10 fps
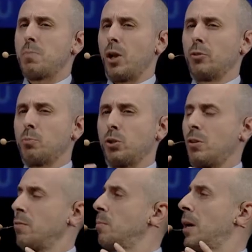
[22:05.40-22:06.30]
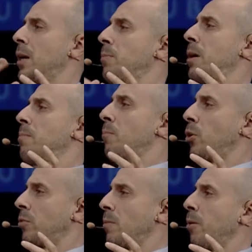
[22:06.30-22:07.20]
a lot more driven by
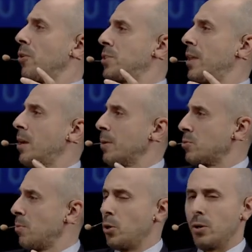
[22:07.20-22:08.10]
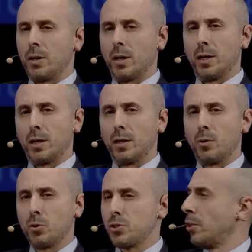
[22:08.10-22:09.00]
monetary policy dynamics. Remember,
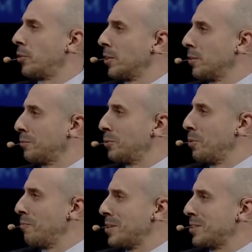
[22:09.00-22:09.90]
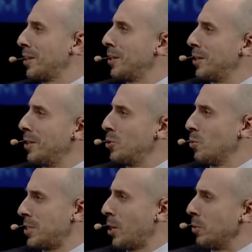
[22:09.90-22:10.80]
what's the alternative to investing in
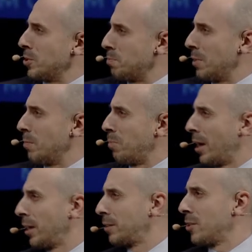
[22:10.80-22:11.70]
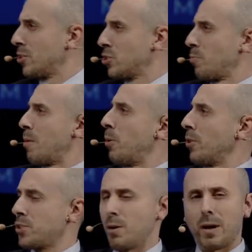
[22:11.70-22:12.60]
U.S. equities? Buying 10-year German
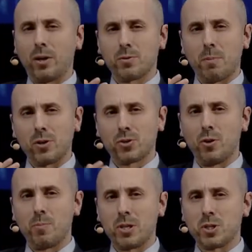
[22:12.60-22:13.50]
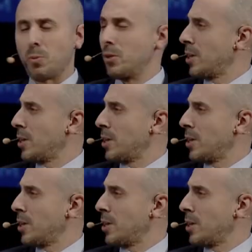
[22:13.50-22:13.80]
bonds are minus 30 basis points?